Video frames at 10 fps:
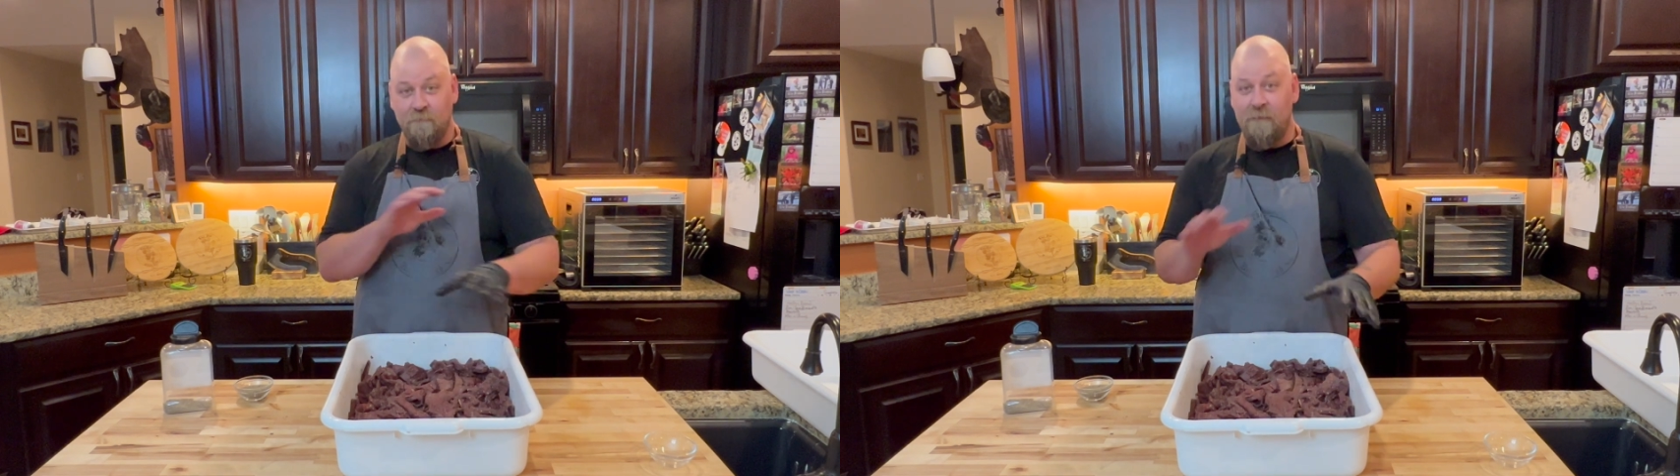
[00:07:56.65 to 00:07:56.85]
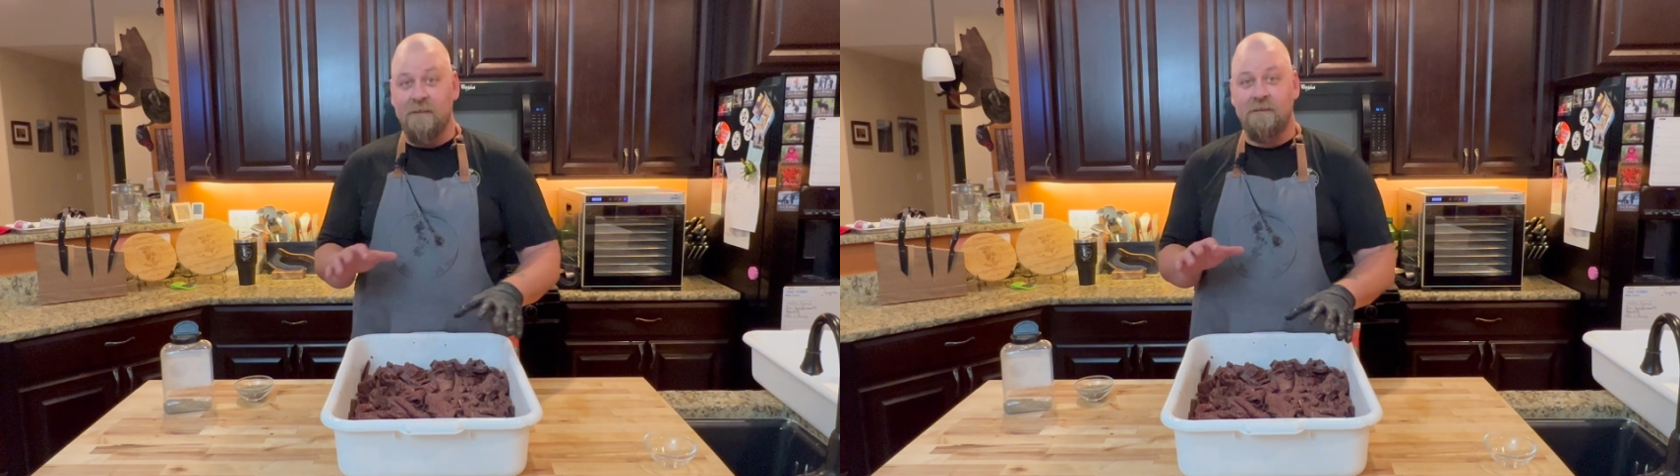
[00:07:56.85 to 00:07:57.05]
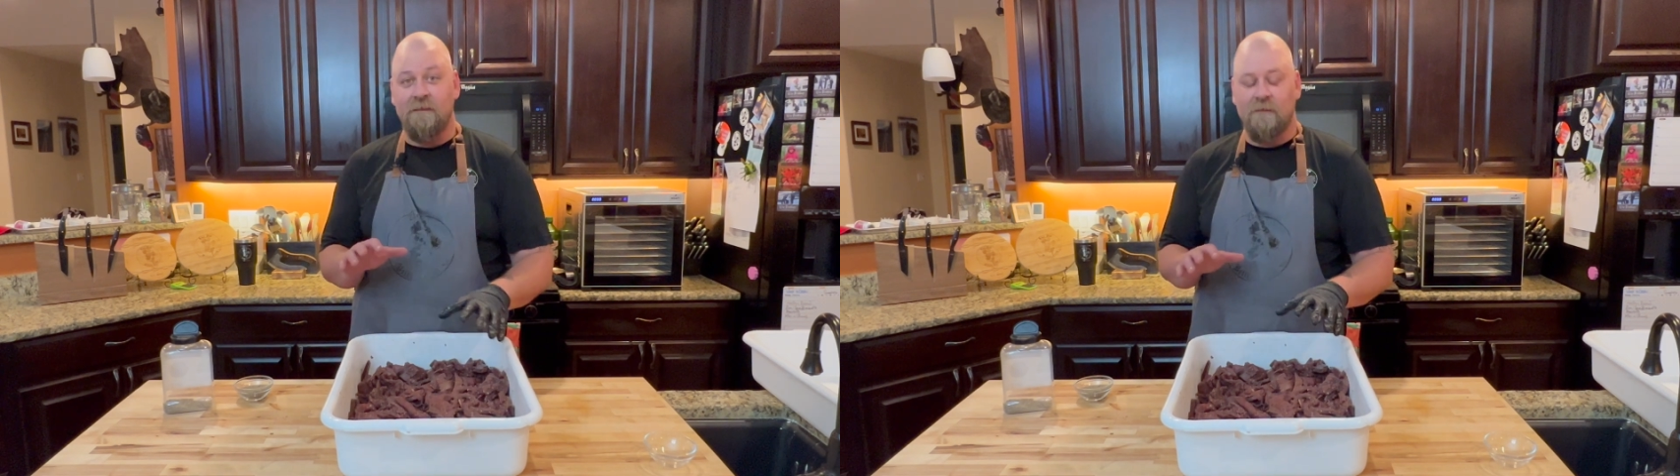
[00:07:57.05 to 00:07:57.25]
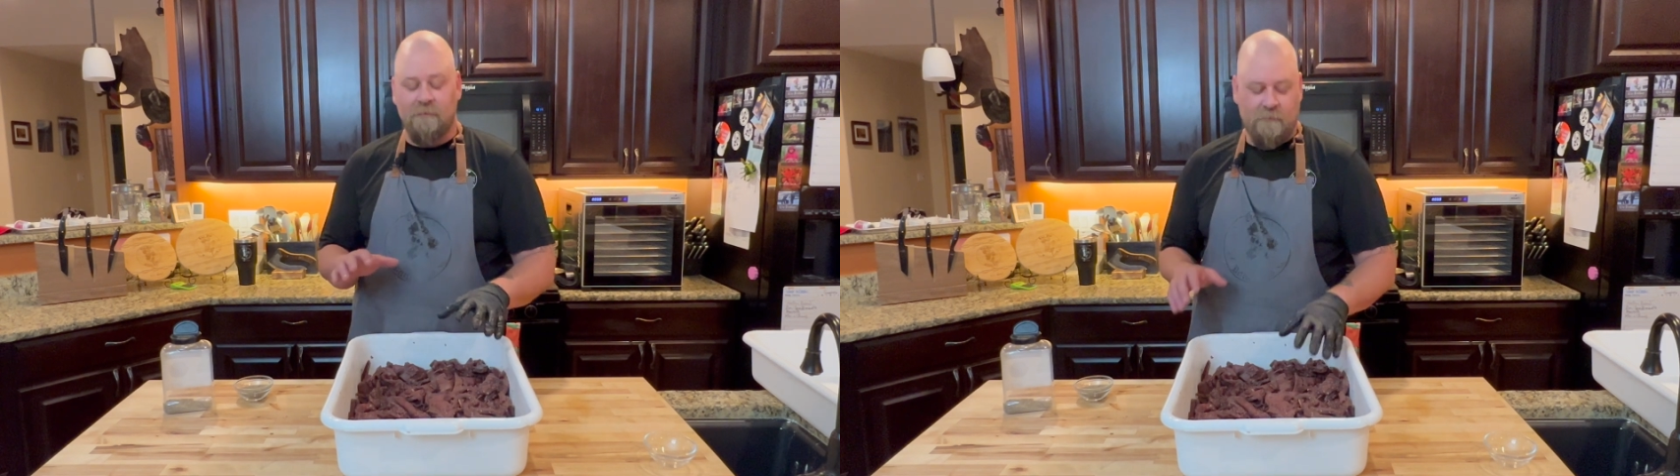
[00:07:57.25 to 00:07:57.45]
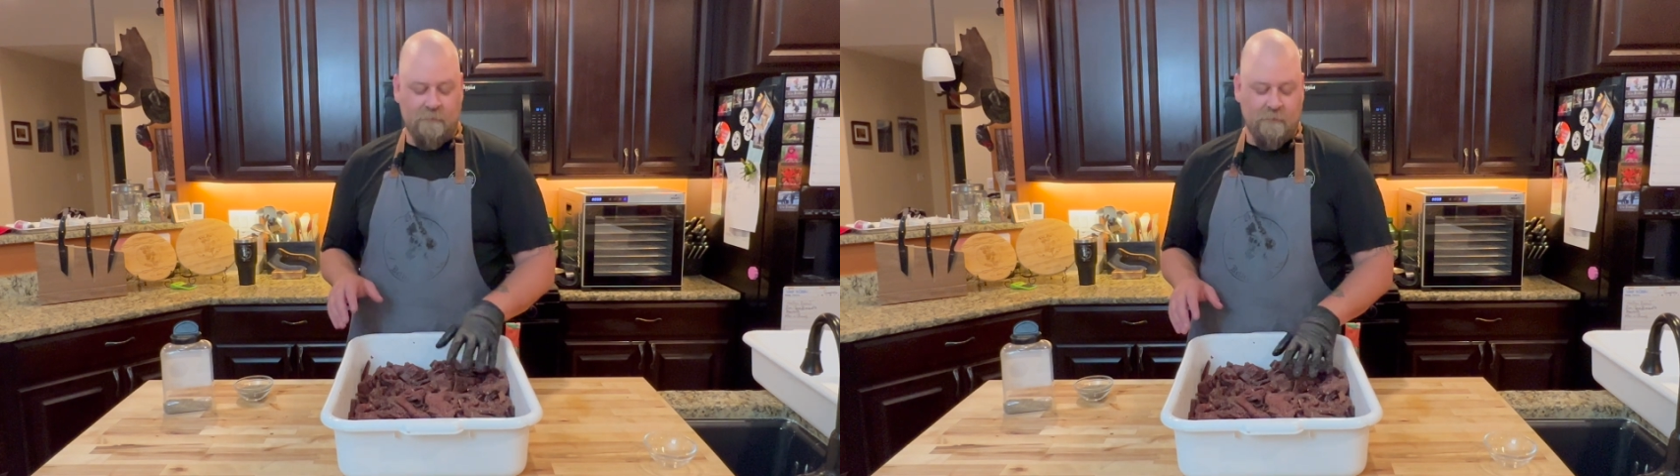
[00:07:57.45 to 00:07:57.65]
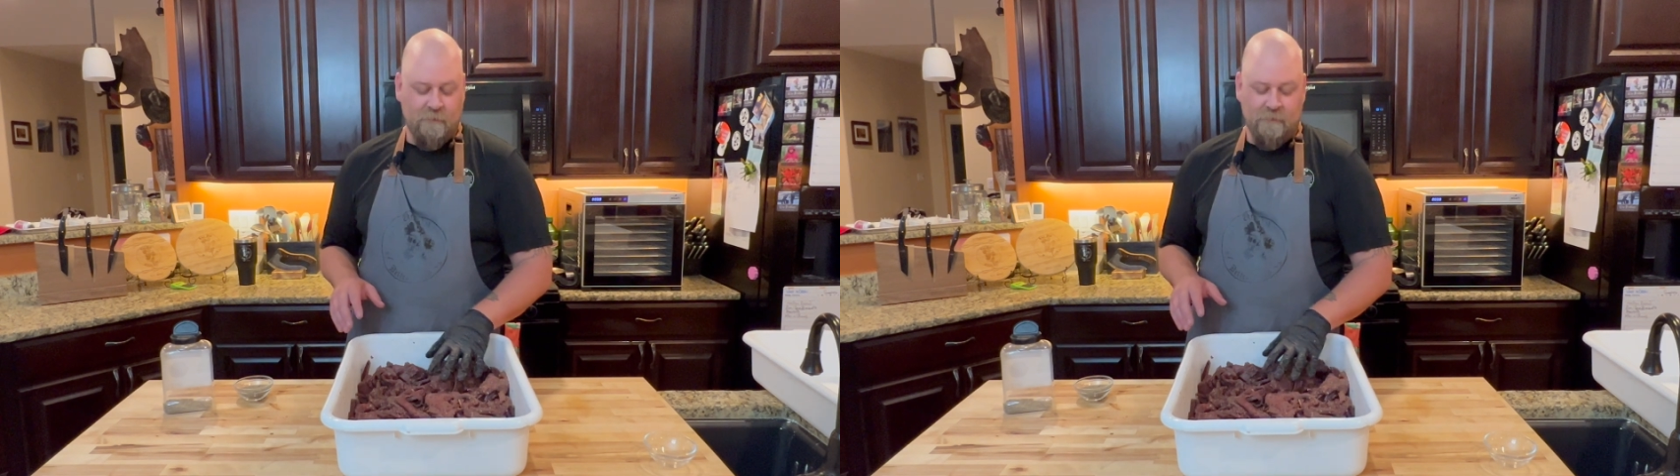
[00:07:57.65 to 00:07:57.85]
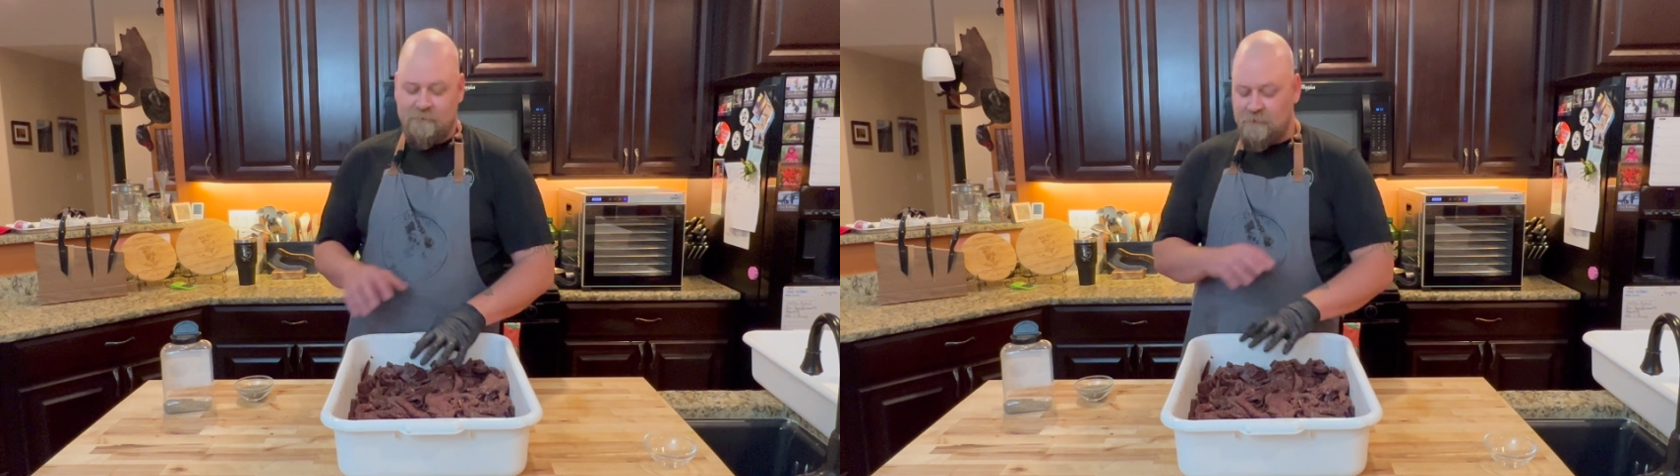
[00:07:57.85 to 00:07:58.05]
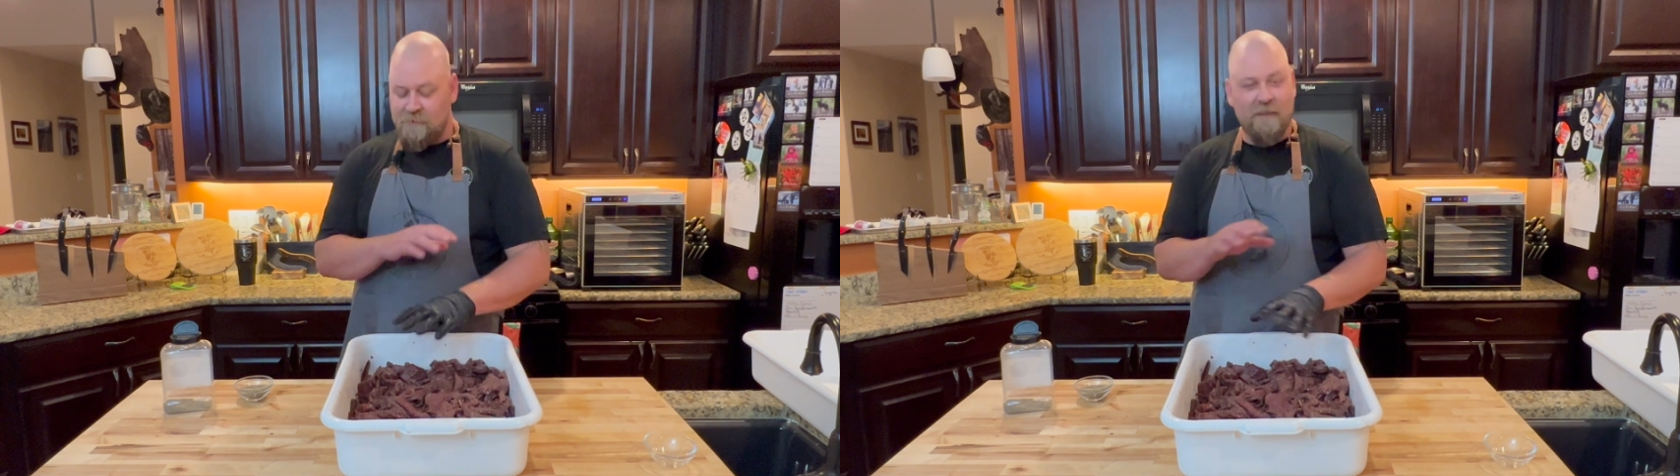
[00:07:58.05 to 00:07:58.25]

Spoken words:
Basic. Not